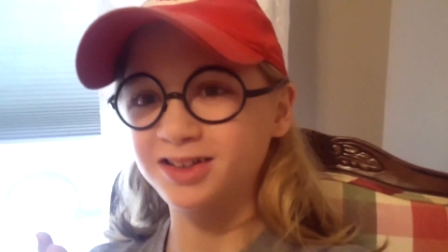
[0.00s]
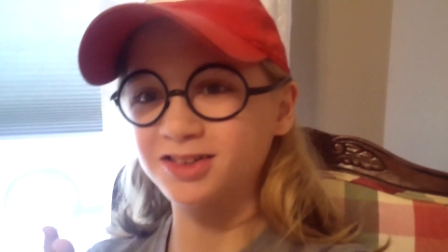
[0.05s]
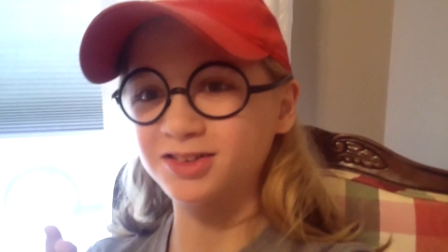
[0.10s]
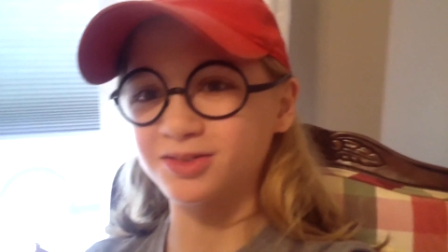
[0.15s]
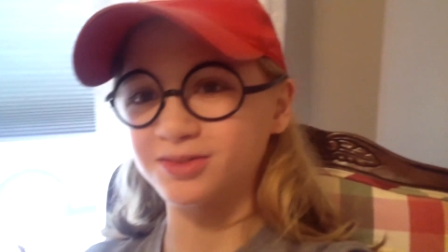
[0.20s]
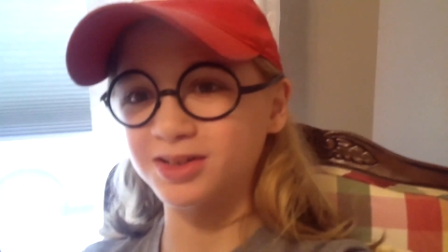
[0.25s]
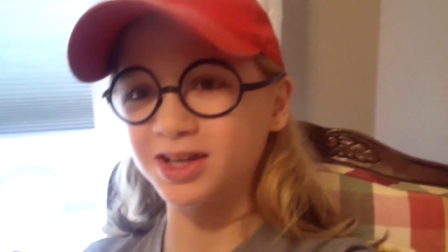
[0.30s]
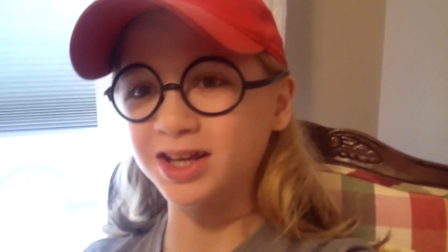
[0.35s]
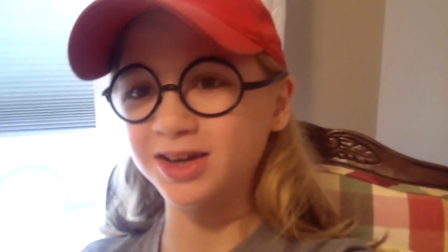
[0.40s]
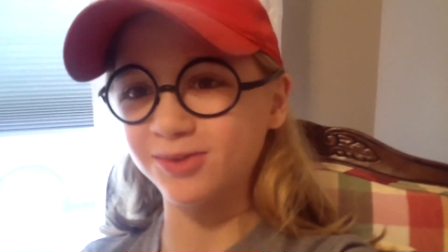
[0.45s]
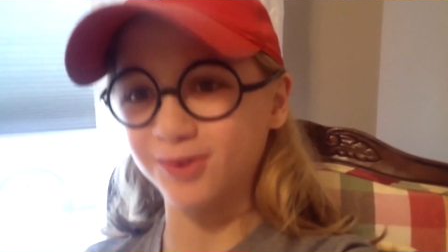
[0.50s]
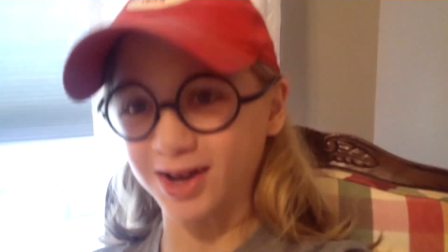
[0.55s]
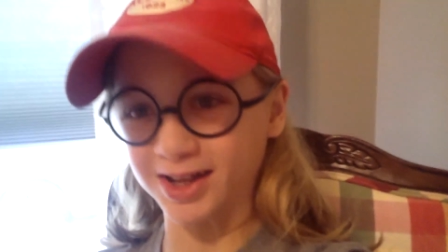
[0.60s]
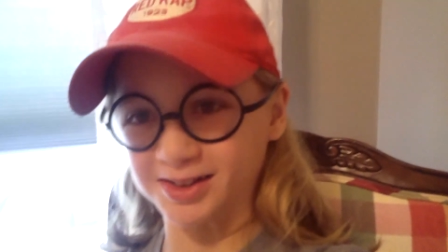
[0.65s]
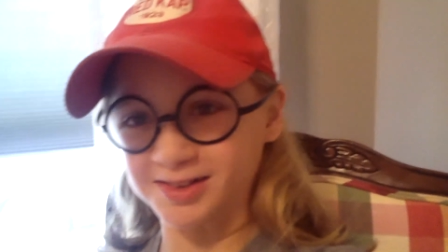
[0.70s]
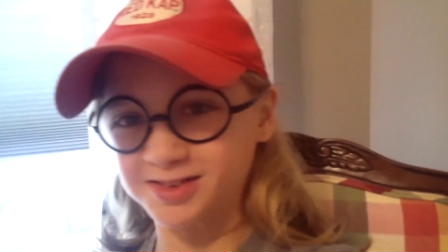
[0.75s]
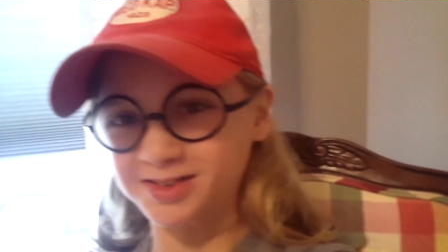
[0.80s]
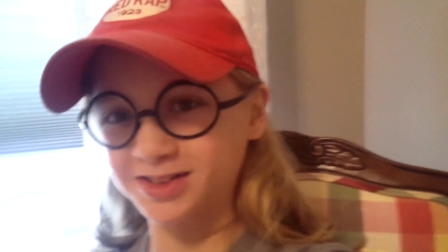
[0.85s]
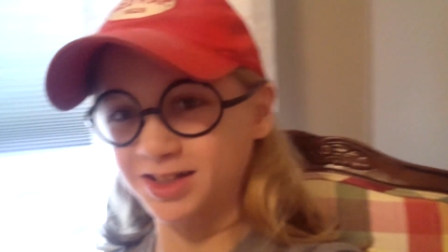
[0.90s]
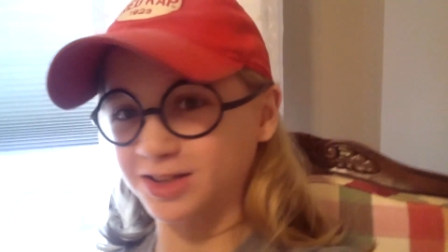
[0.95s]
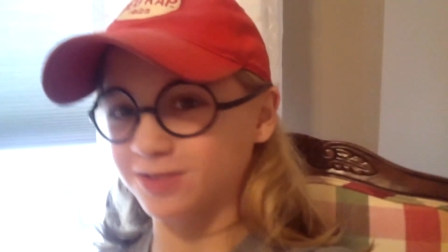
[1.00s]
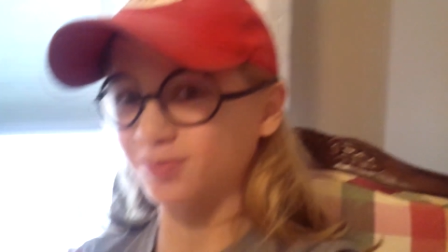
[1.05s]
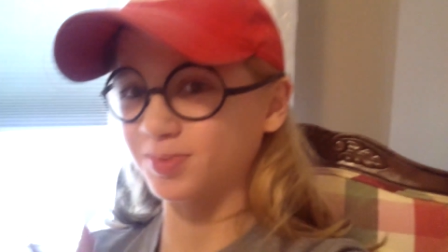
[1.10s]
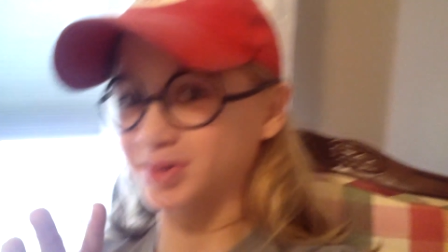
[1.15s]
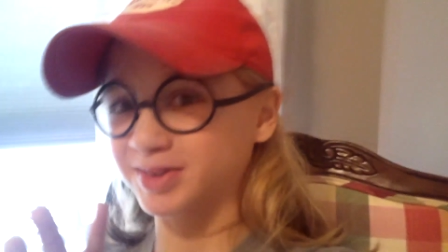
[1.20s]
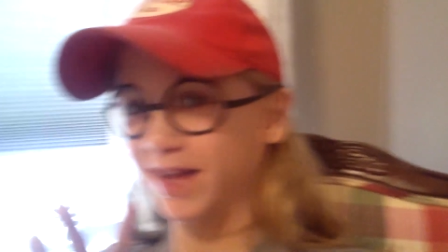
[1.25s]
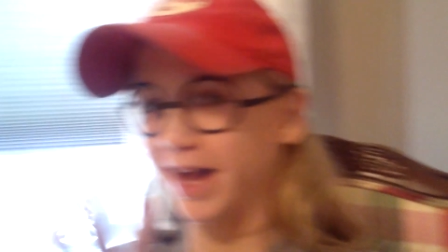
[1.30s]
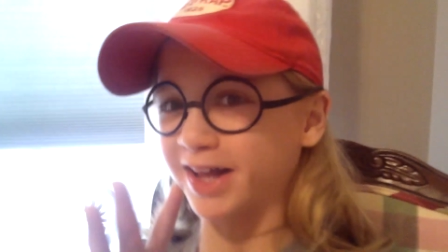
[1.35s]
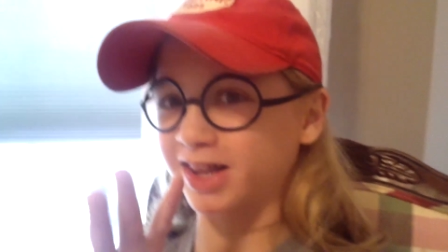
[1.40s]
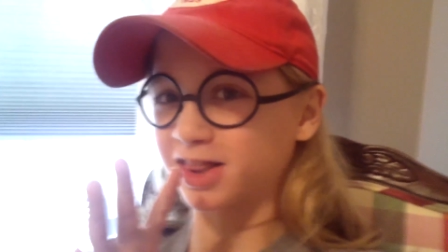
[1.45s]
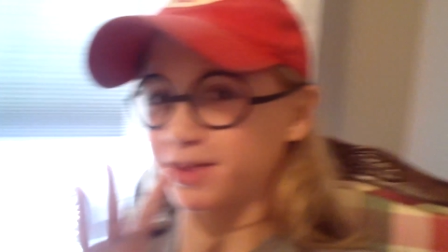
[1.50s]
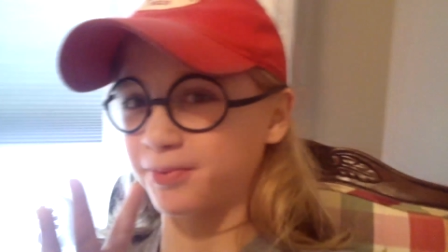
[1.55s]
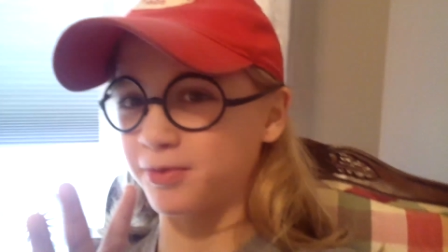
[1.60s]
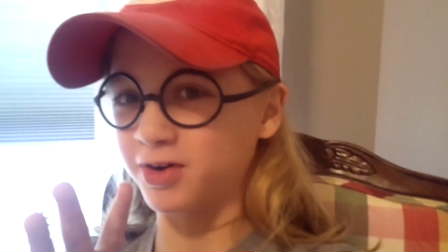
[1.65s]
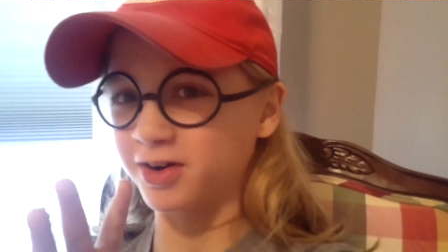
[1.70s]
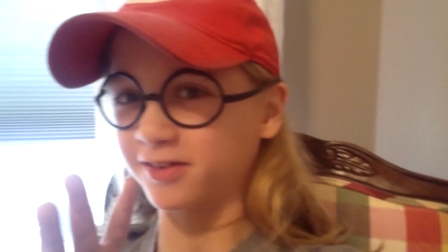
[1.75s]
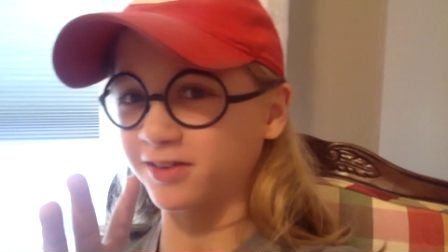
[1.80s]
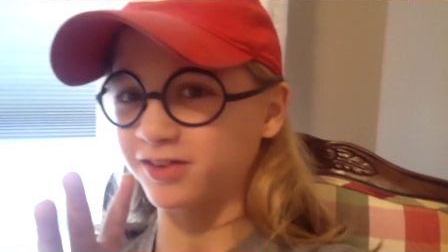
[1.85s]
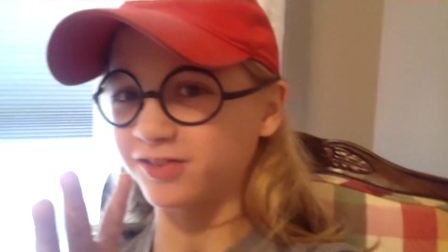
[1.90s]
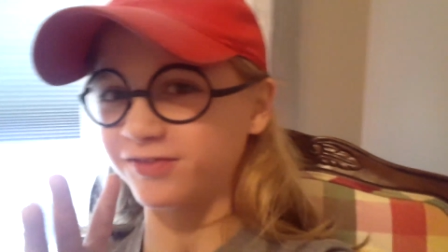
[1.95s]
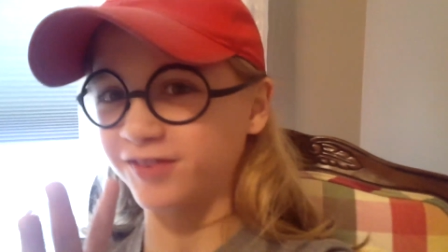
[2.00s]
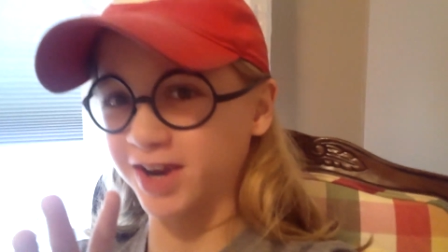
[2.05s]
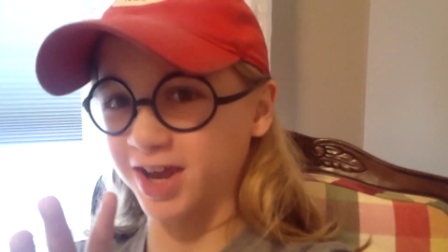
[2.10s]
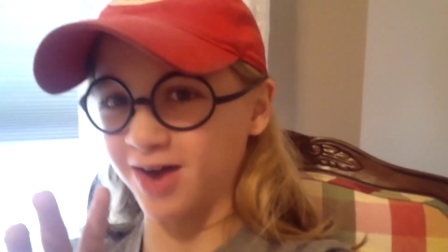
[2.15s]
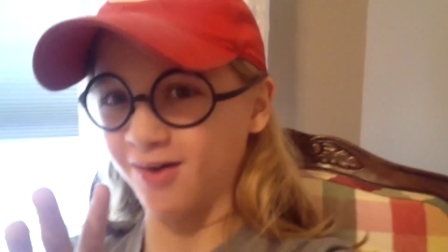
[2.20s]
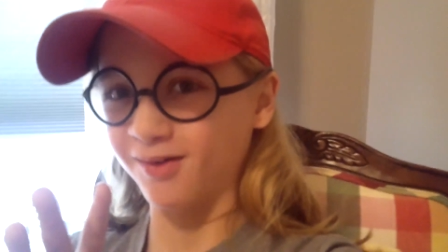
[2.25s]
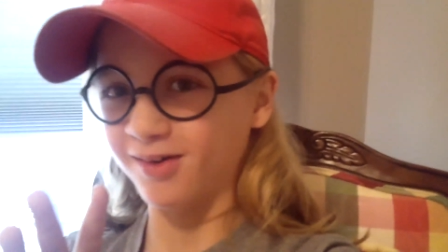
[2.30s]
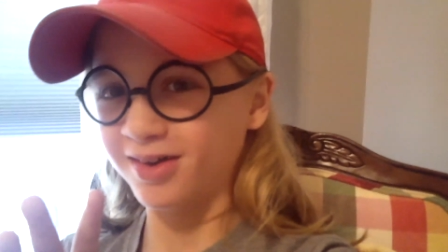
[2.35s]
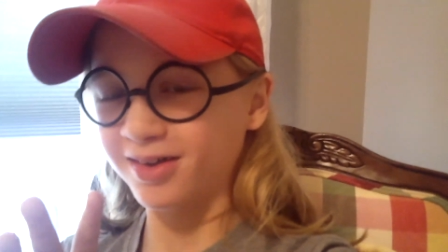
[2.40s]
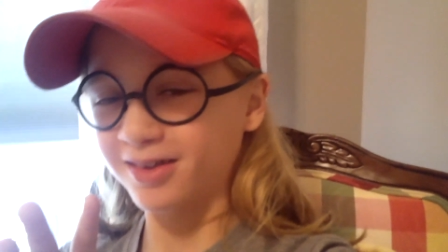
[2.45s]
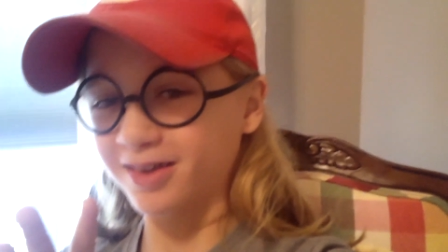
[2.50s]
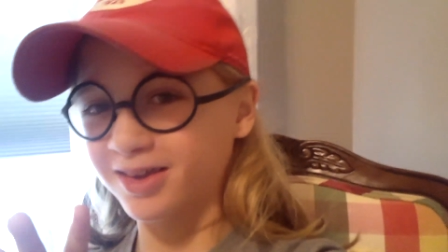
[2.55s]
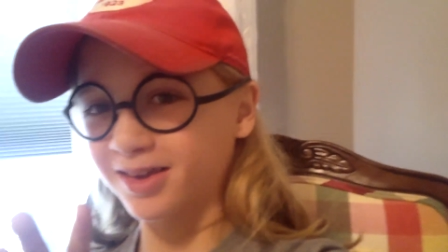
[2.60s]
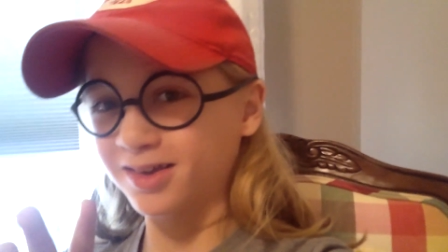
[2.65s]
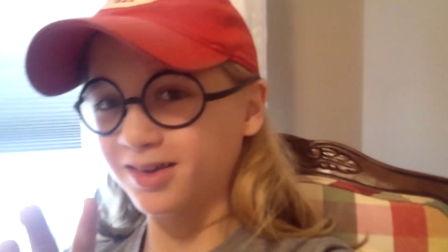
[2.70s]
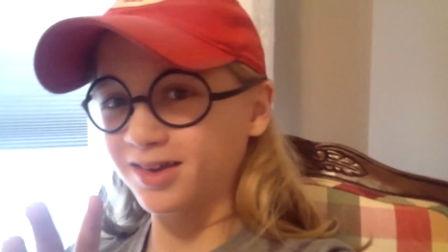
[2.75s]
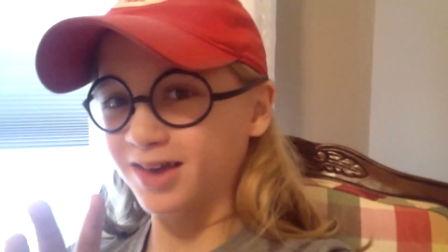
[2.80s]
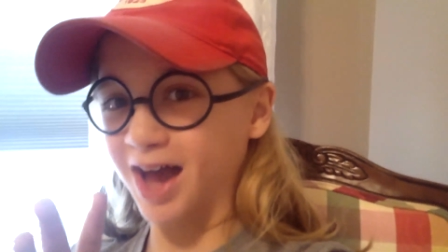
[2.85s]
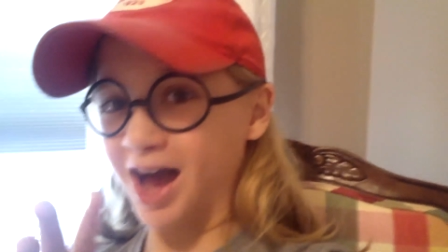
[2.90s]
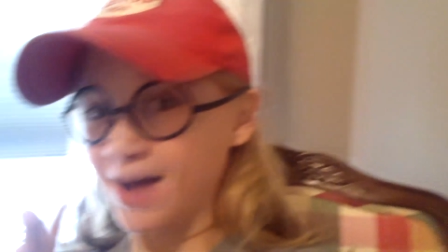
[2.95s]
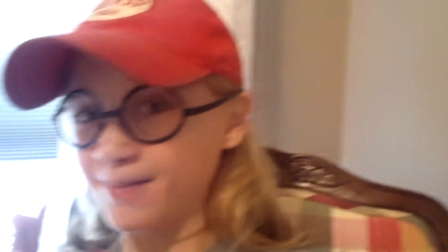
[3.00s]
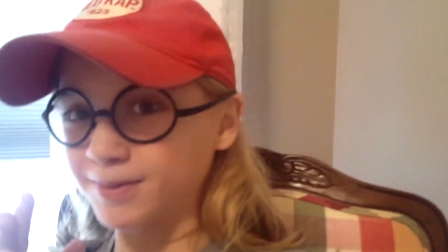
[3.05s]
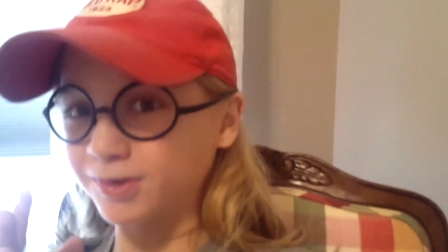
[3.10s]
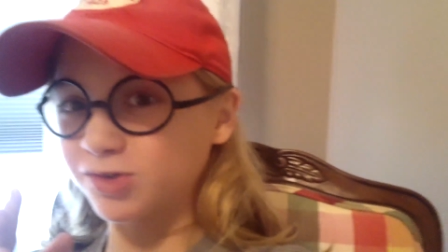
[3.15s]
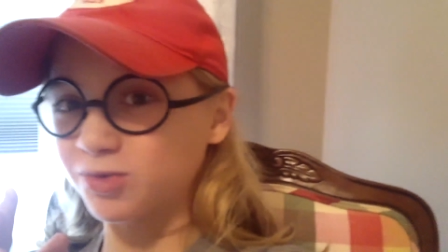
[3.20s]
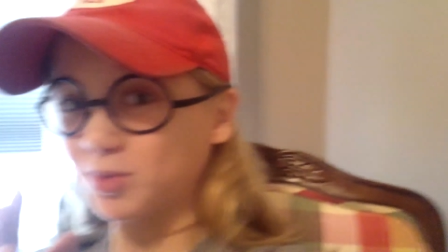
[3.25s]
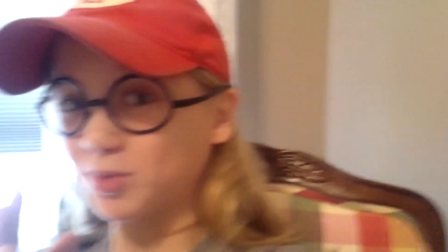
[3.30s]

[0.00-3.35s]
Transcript: So anyways, that's besides the point of this video. I bet you're